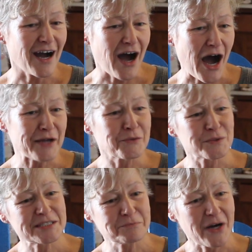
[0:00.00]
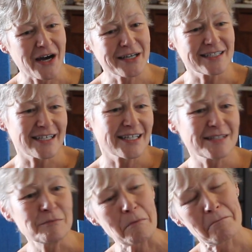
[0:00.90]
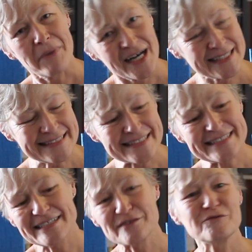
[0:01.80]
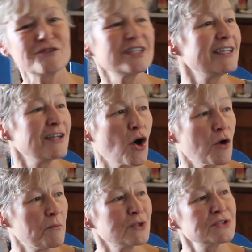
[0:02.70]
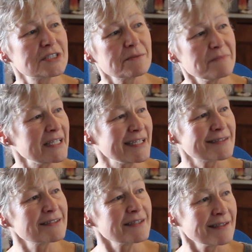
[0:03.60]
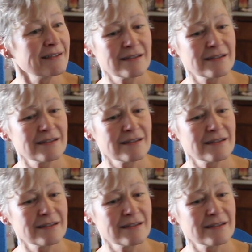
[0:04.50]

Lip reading: I responded positively almost immediately,